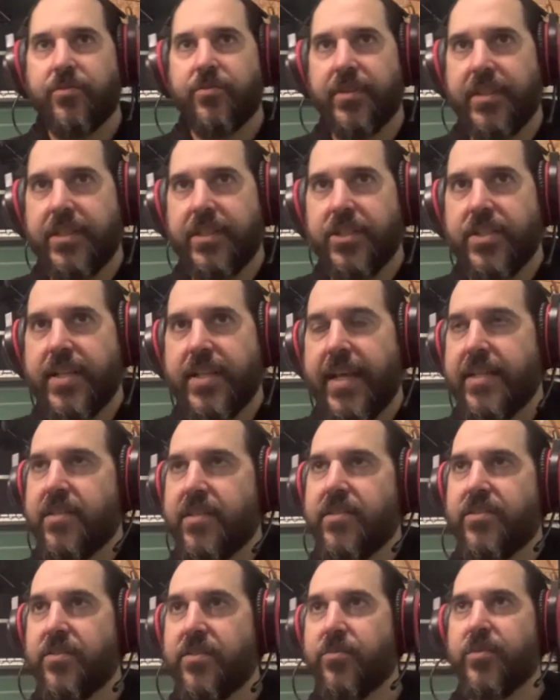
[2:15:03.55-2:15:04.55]
Really just has
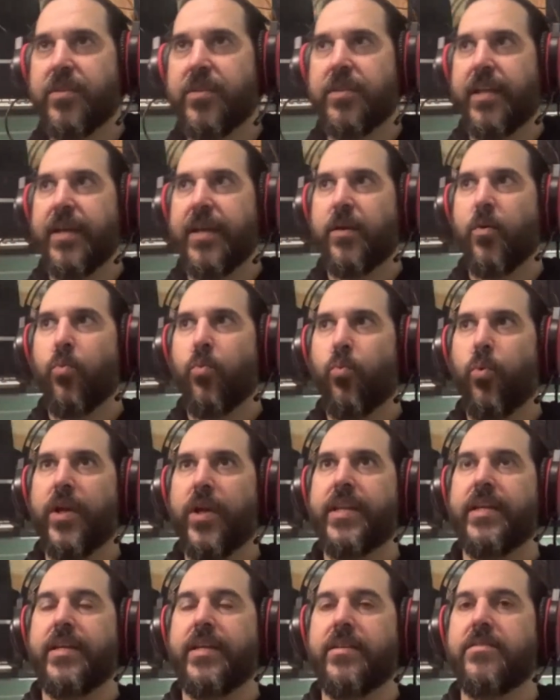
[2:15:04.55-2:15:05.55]
to do with, like,
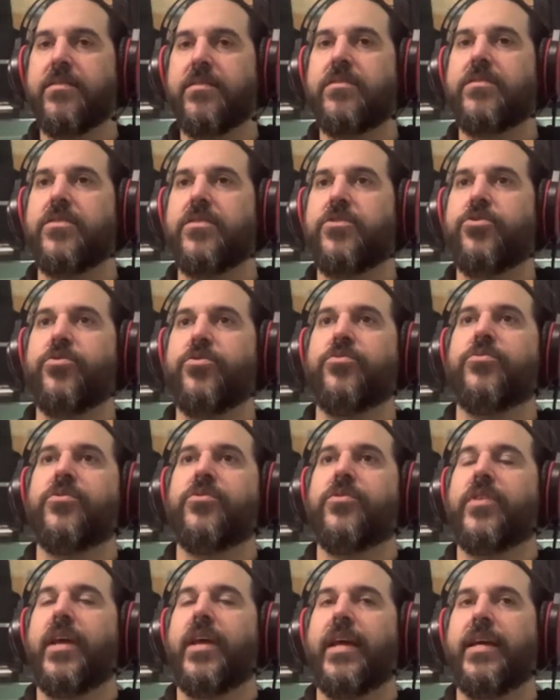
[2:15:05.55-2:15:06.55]
what is the
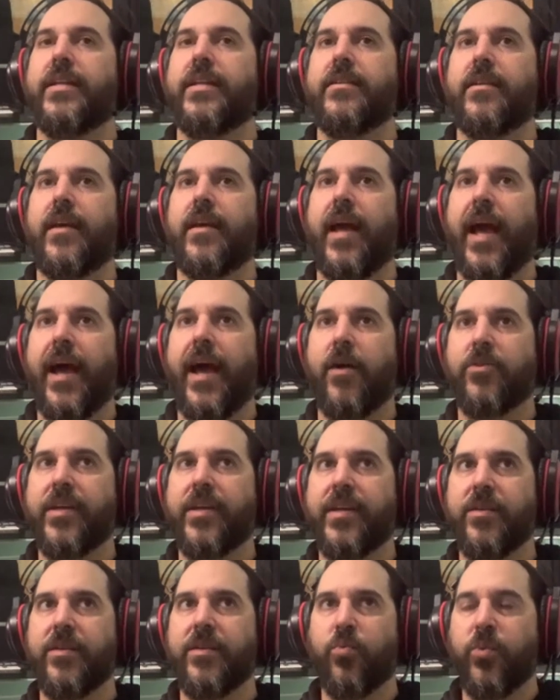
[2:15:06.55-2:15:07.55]
truth, and how
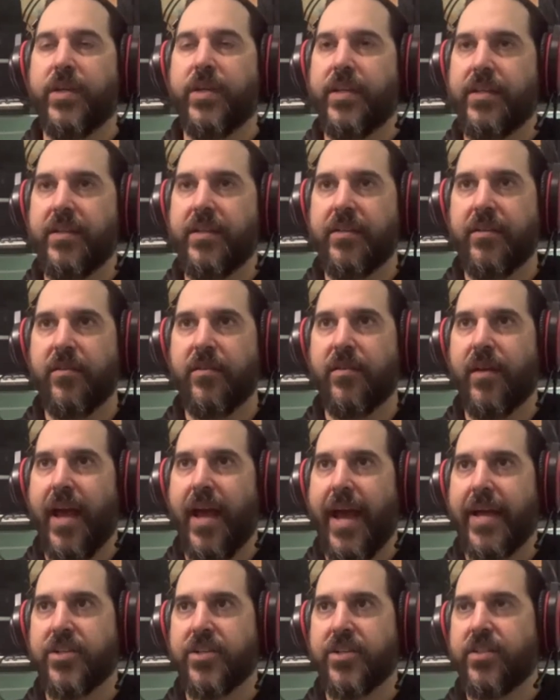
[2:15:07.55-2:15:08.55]
can we
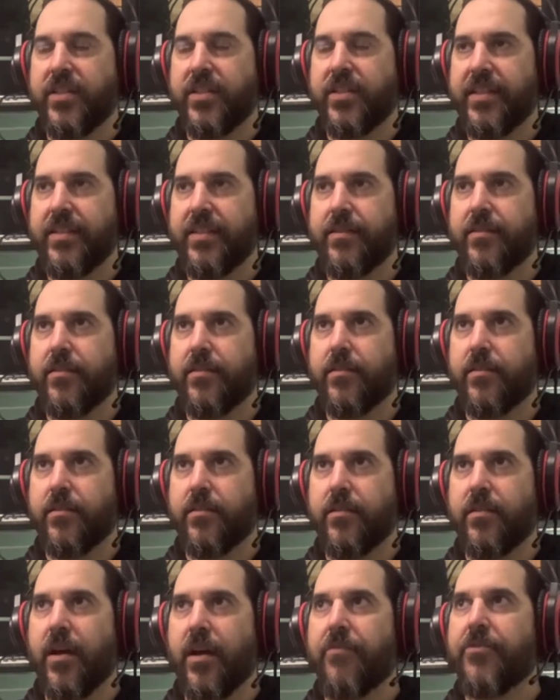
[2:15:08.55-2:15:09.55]
actually
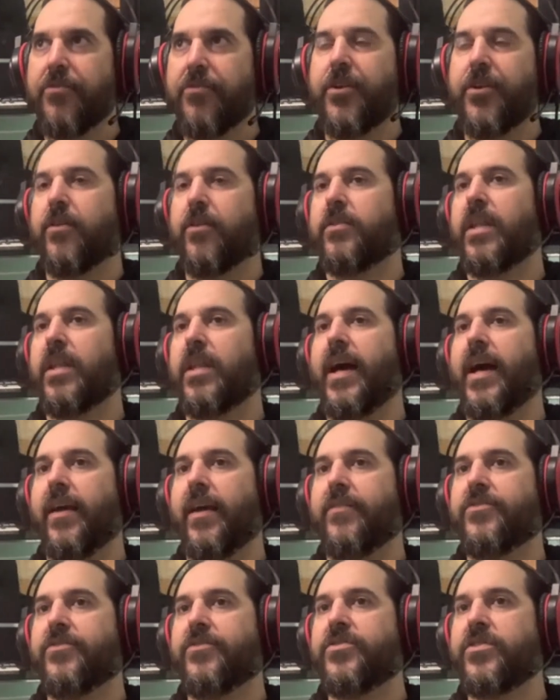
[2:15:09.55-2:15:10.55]
govern our
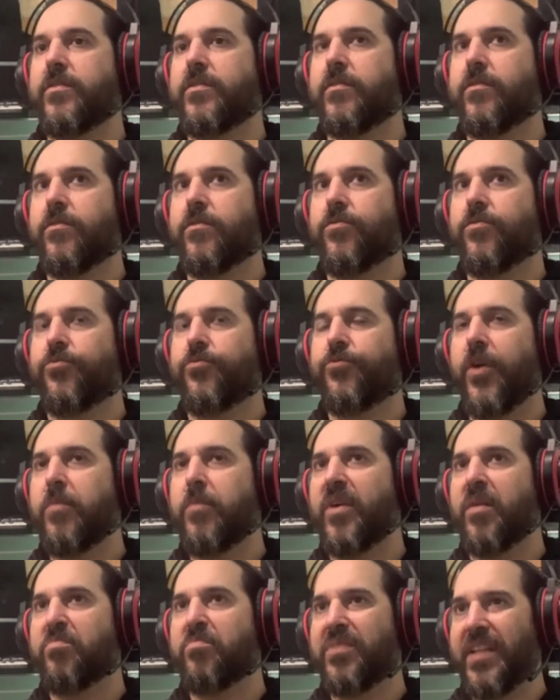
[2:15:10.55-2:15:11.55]
lives
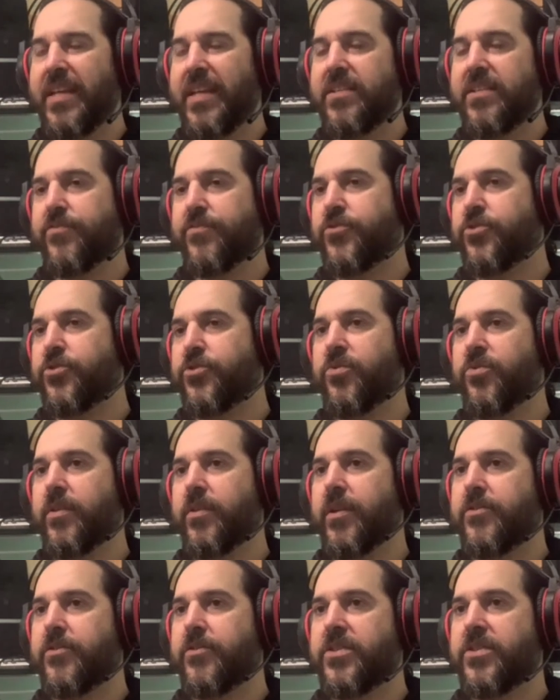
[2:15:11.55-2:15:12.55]
from a place of truth
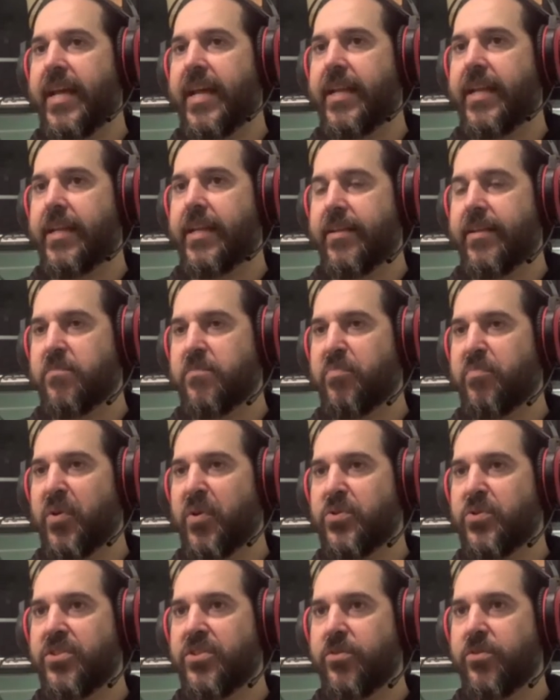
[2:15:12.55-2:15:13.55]
and understanding, as
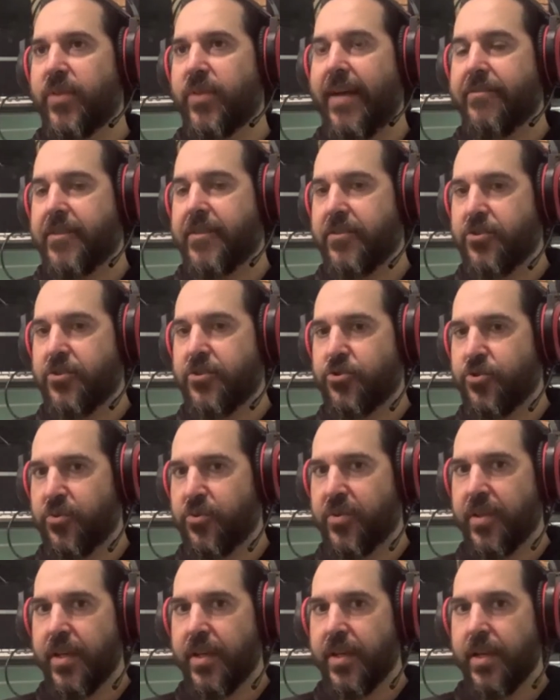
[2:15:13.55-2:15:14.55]
opposed to having the
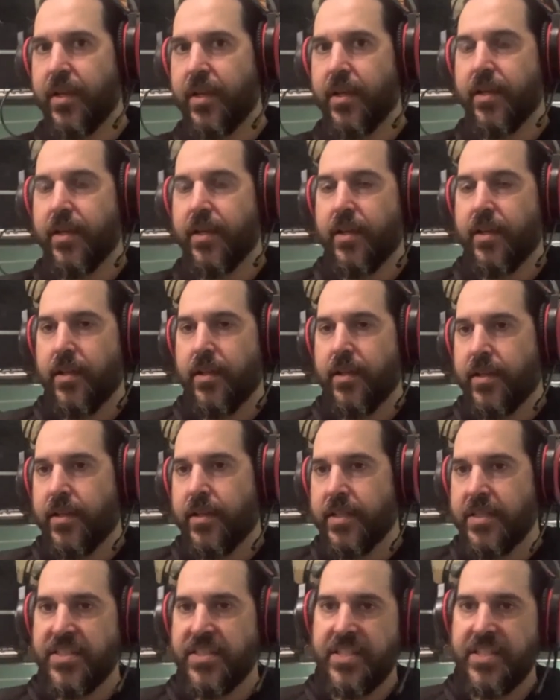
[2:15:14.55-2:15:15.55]
truth
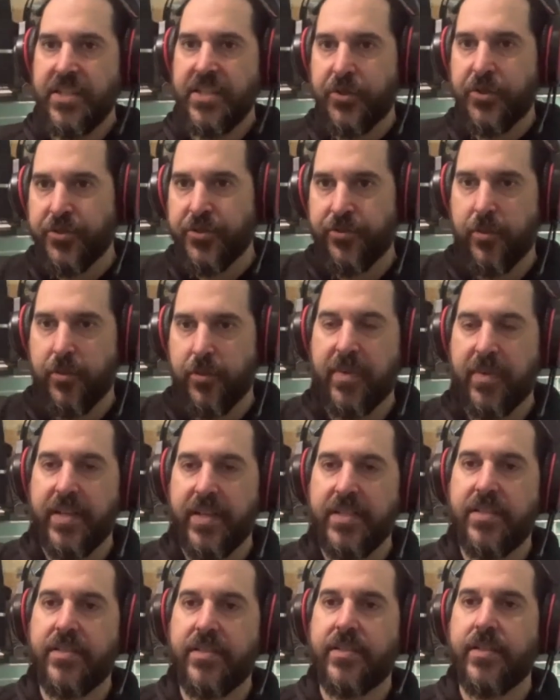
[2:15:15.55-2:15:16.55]
concealed from
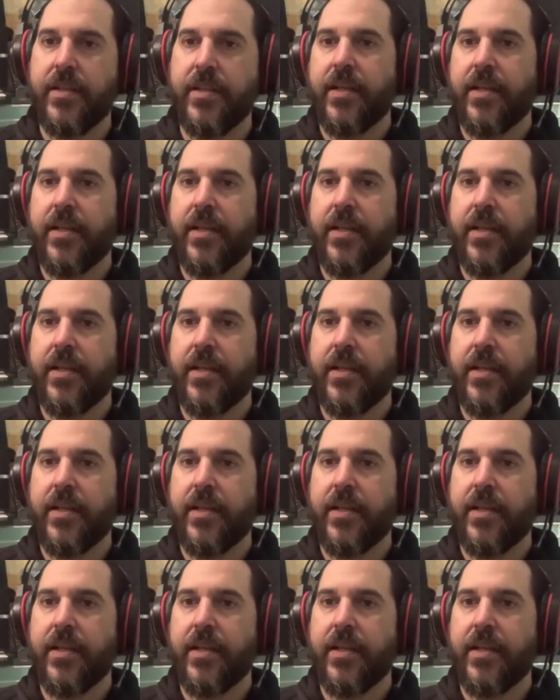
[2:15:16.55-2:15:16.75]
us.